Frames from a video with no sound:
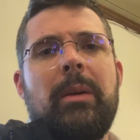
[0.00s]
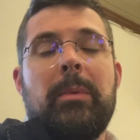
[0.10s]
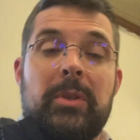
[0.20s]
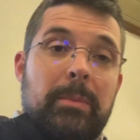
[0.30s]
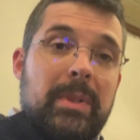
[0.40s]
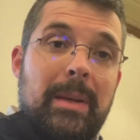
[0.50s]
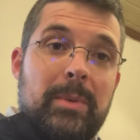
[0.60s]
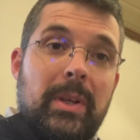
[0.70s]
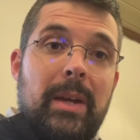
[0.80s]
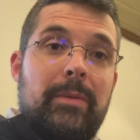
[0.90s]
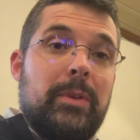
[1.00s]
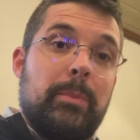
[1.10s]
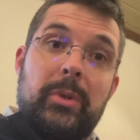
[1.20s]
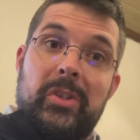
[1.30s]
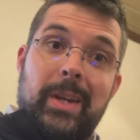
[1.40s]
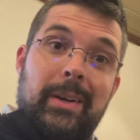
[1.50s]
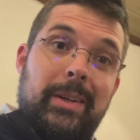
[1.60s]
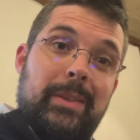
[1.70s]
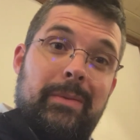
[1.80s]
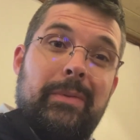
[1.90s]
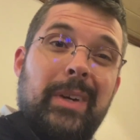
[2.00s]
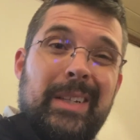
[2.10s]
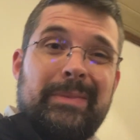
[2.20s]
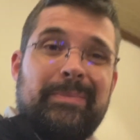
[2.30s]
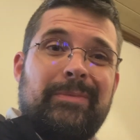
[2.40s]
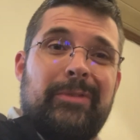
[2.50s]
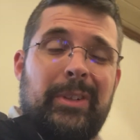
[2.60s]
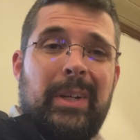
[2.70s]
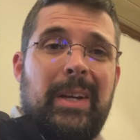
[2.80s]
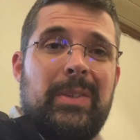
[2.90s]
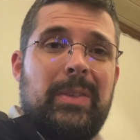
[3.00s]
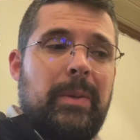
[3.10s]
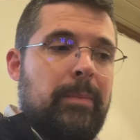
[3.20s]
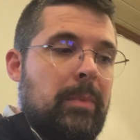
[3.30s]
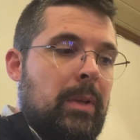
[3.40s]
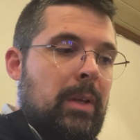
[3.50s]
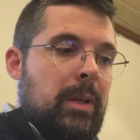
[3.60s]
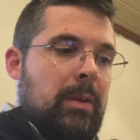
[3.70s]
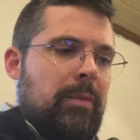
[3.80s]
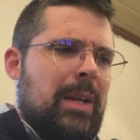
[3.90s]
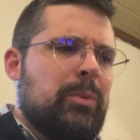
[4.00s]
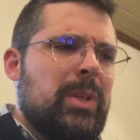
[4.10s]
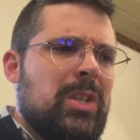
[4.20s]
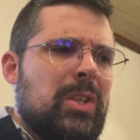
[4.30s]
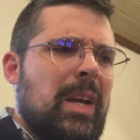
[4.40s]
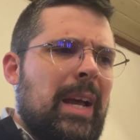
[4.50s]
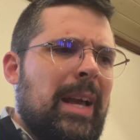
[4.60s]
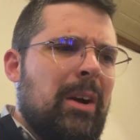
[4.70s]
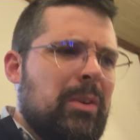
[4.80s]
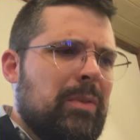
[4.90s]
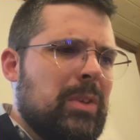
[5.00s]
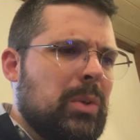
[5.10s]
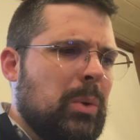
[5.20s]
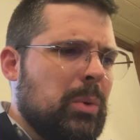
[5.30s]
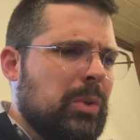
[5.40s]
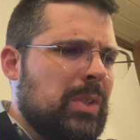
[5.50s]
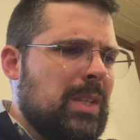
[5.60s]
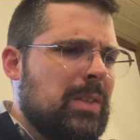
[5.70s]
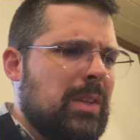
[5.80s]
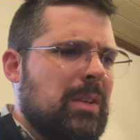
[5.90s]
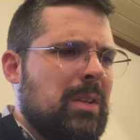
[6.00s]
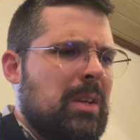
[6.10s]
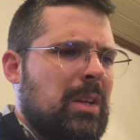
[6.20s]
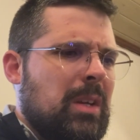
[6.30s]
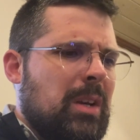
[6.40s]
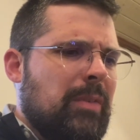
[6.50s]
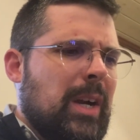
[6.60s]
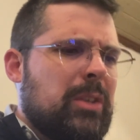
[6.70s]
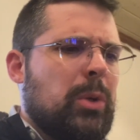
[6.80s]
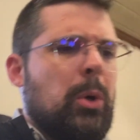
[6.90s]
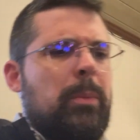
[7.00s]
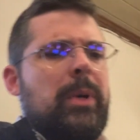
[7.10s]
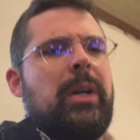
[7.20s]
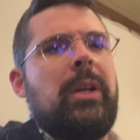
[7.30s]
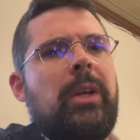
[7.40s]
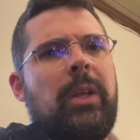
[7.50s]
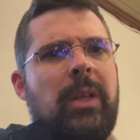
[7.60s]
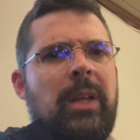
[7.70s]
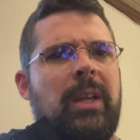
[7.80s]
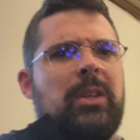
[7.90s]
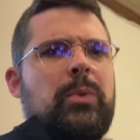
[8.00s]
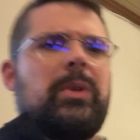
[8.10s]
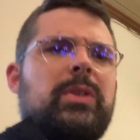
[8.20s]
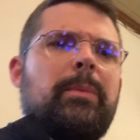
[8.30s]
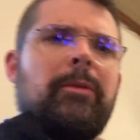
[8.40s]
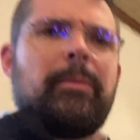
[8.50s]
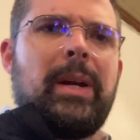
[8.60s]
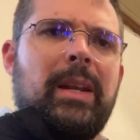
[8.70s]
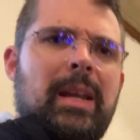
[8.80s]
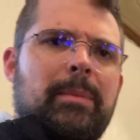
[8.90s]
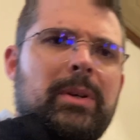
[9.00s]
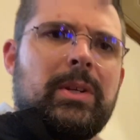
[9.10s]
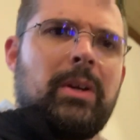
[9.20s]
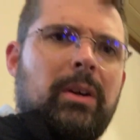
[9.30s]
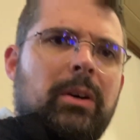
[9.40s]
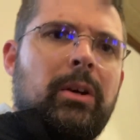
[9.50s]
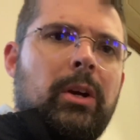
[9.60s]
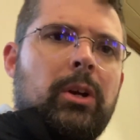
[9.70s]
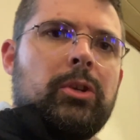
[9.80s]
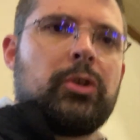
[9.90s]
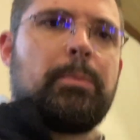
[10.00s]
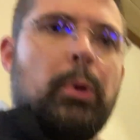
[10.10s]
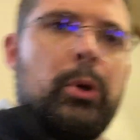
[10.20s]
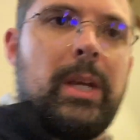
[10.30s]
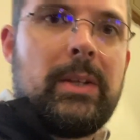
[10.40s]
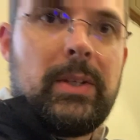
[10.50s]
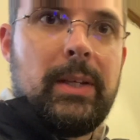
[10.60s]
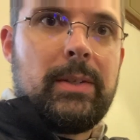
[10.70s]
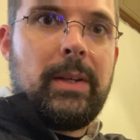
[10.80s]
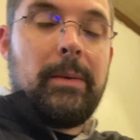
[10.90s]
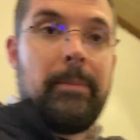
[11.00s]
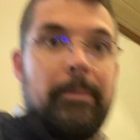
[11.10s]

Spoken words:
But sometimes life is more scary than fun for us. In fact, we just got out of this whole season of October. It's what some of my neighbors call spooky season,